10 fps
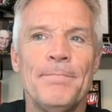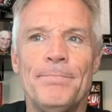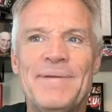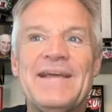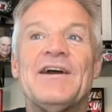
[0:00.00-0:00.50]

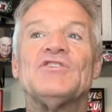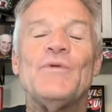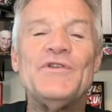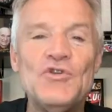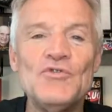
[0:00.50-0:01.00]
because
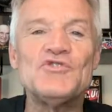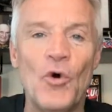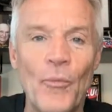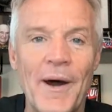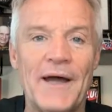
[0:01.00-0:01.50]
we do
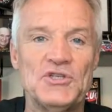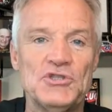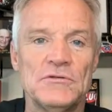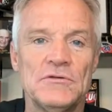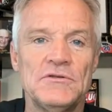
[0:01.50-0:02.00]
so
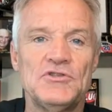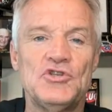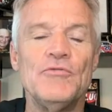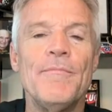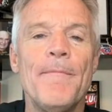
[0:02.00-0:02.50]
much
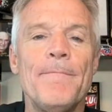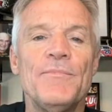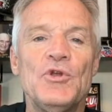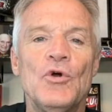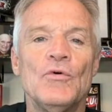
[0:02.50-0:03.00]
to,
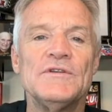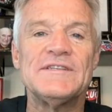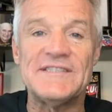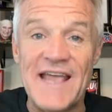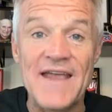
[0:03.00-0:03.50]
you know,
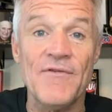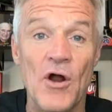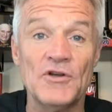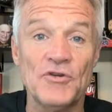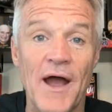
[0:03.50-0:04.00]
save
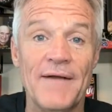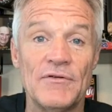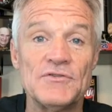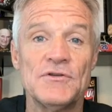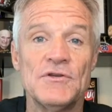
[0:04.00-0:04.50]
our
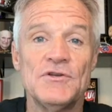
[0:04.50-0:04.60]
drivers.